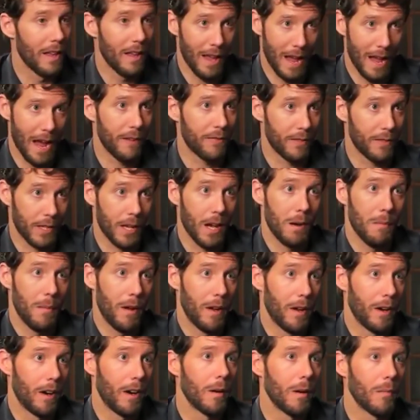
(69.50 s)
times.
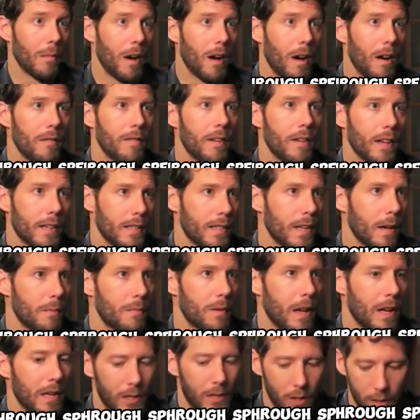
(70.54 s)
Through
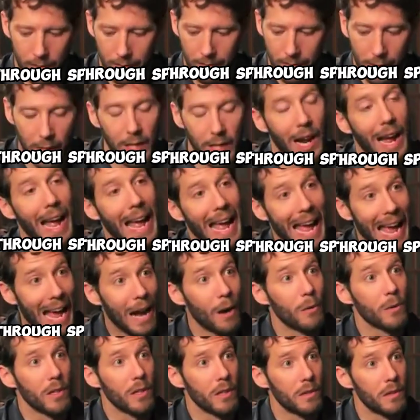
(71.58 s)
speaking engagements,
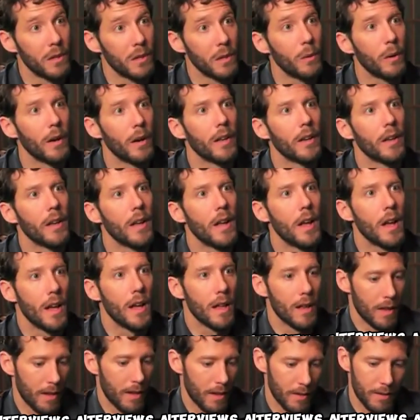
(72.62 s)
interviews, and
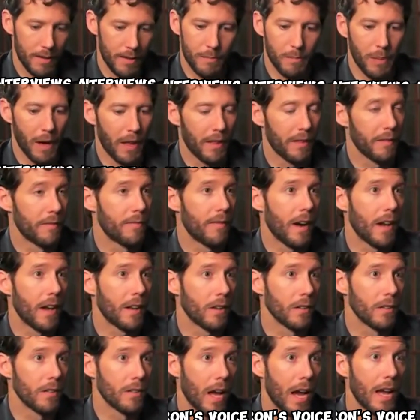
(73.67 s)
written accounts,
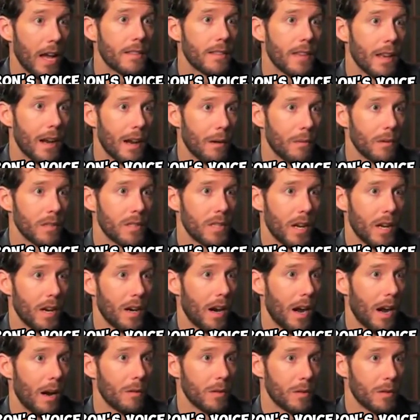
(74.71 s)
Aron's voice
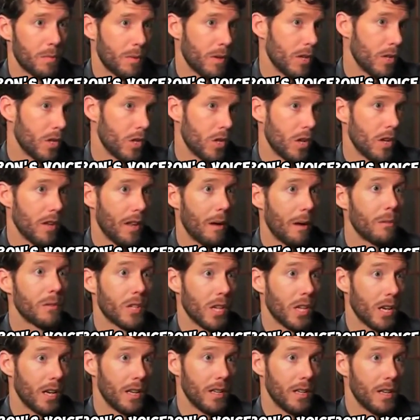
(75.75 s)
carried the weight
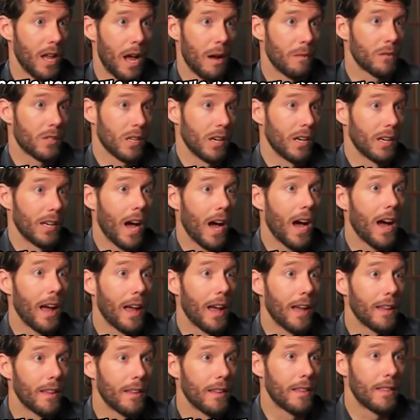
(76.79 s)
of his
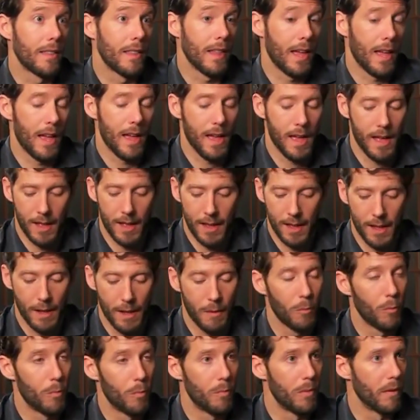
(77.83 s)
experience,
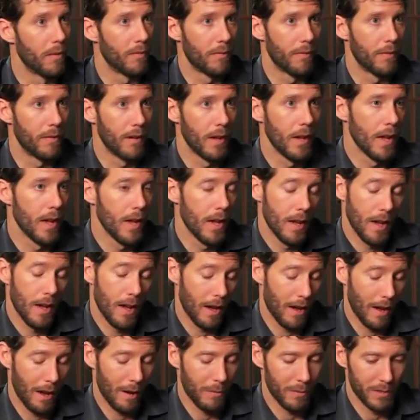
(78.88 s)
resonating with people
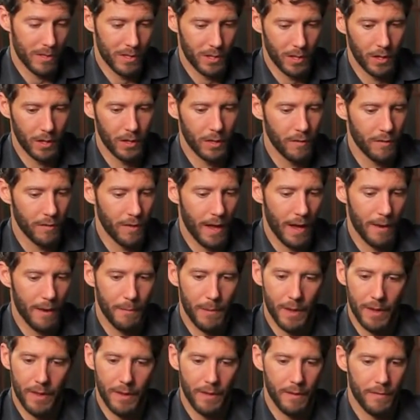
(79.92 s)
from all walks
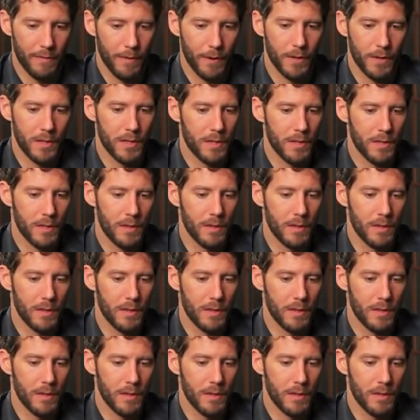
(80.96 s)
of life.